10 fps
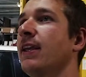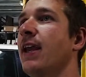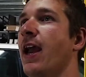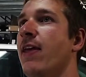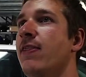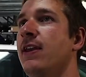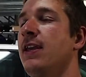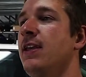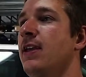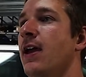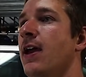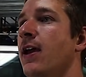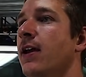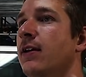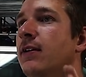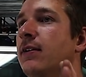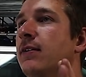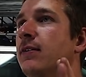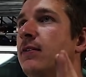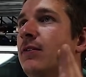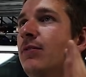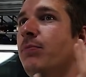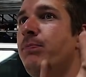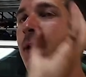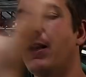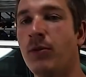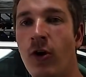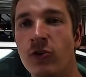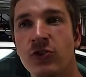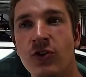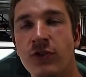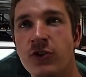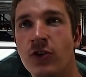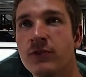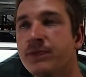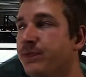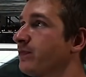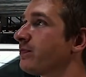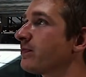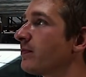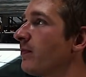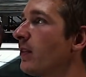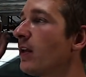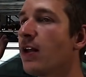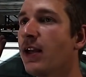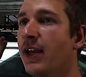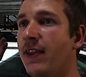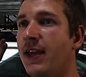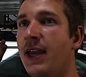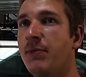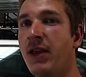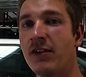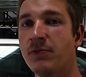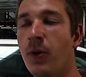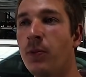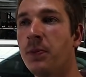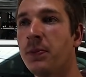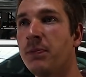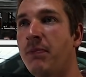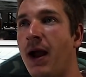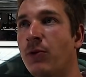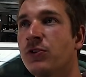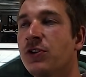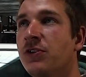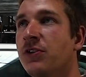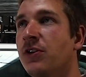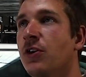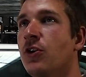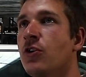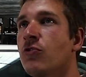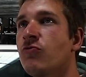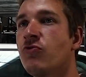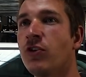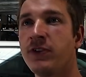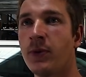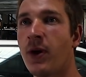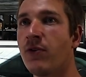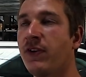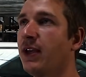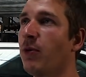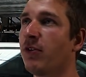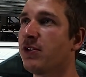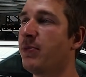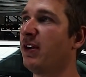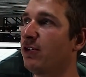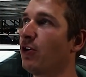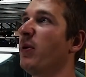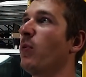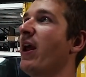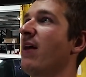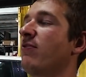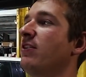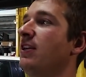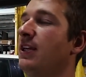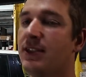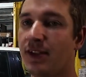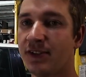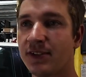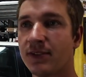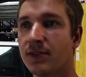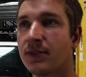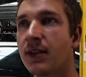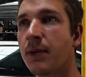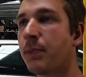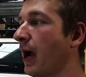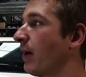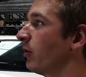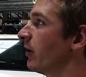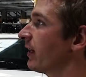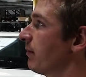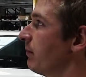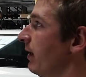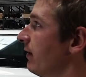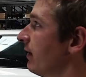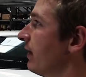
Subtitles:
and get the pedal box stuff done. Get the ABS pump mounted roughly where we think it wants to be. It's going to be wherever the neatest pipe work can be.